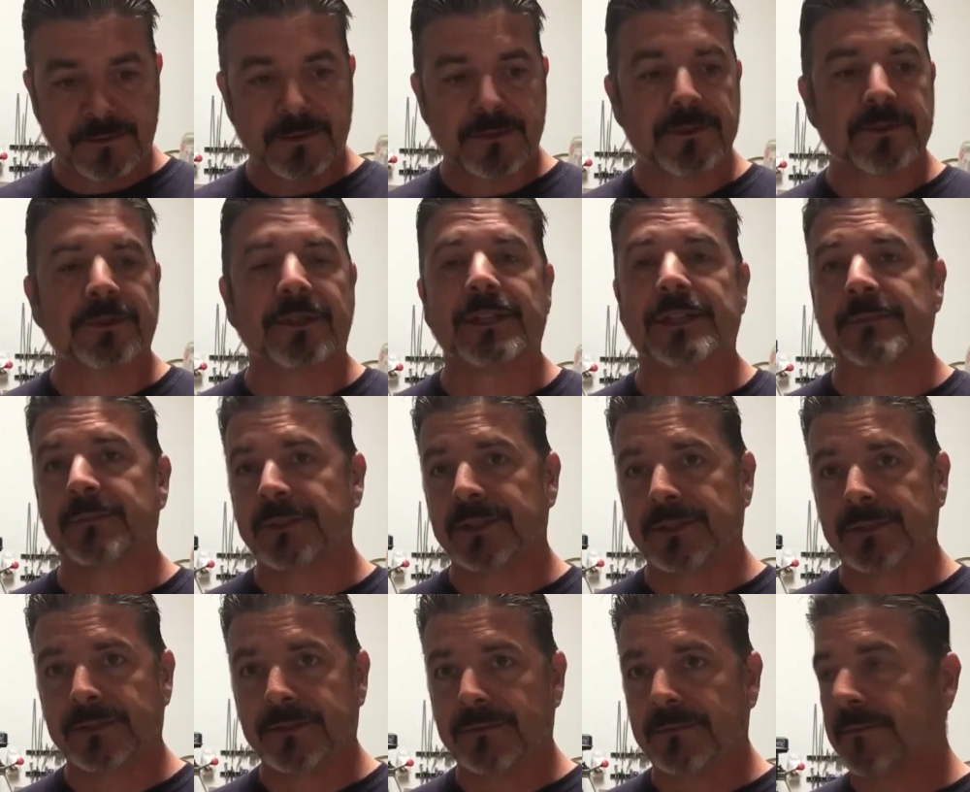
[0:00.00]
trust me,
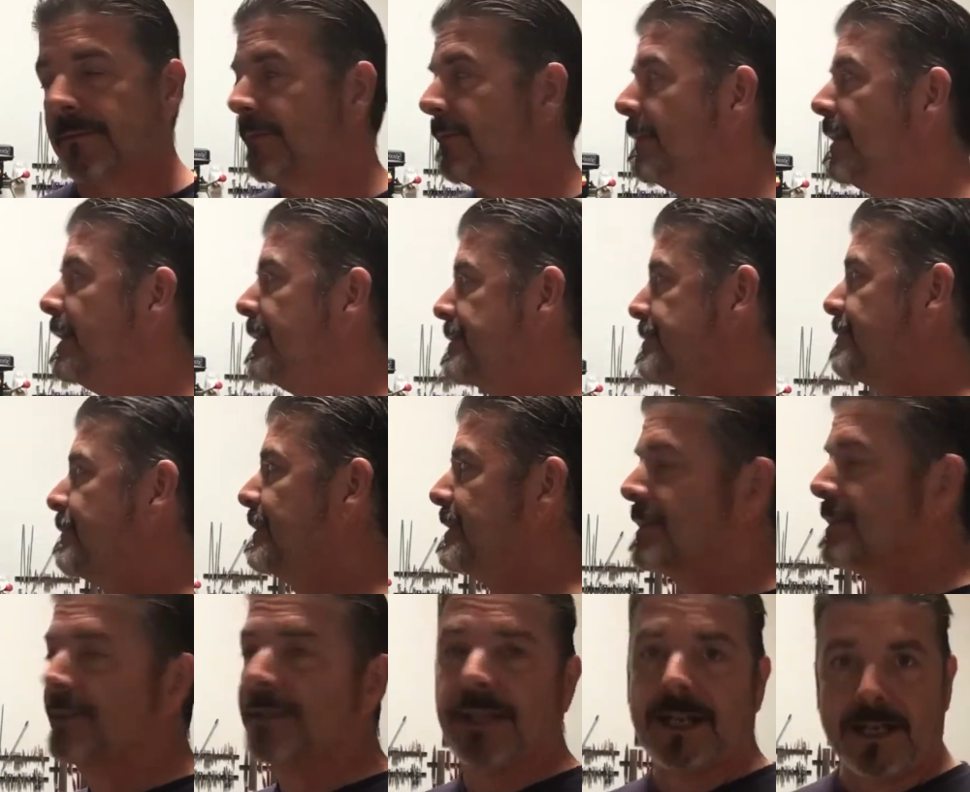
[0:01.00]
your instrument's
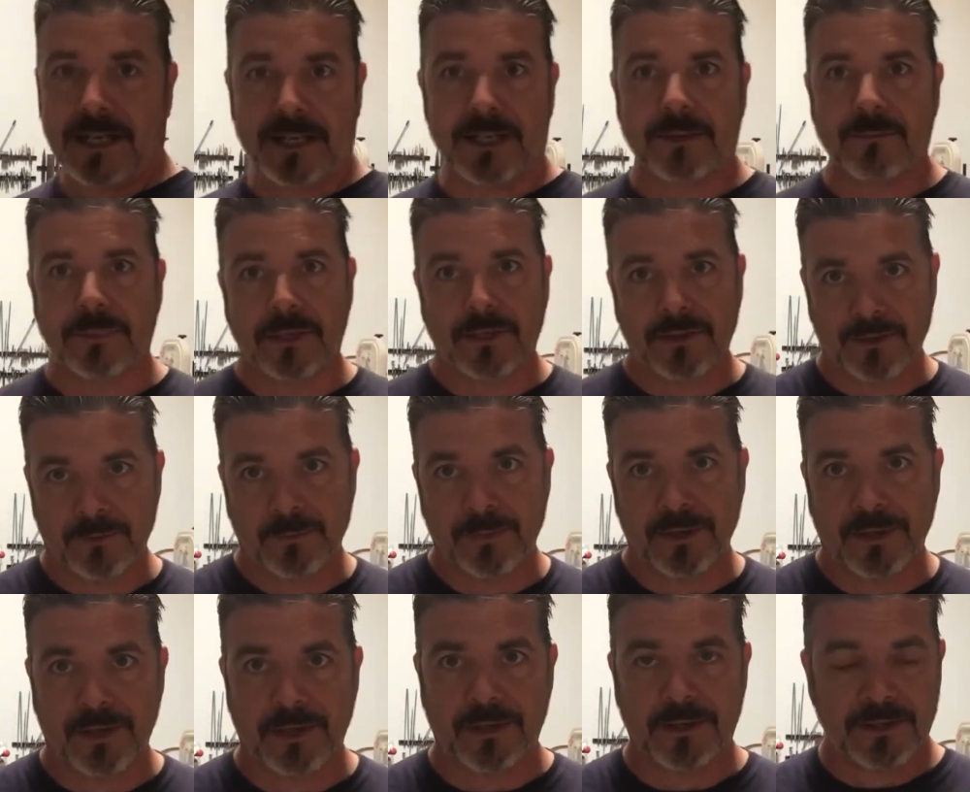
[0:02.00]
not going to blow
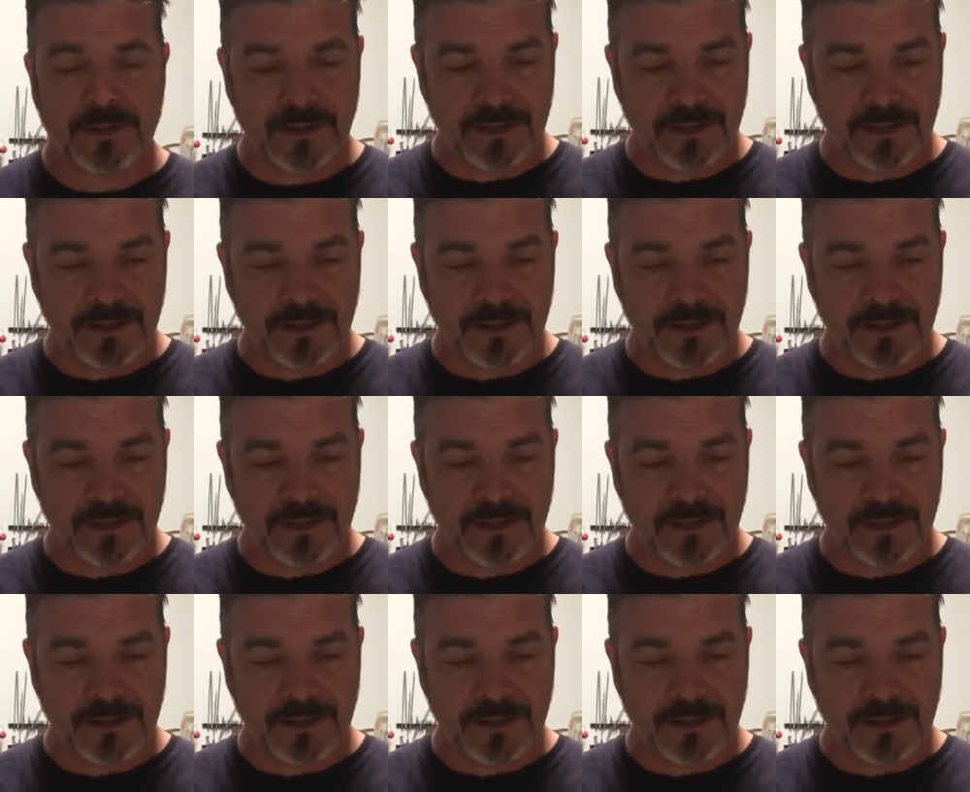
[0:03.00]
apart.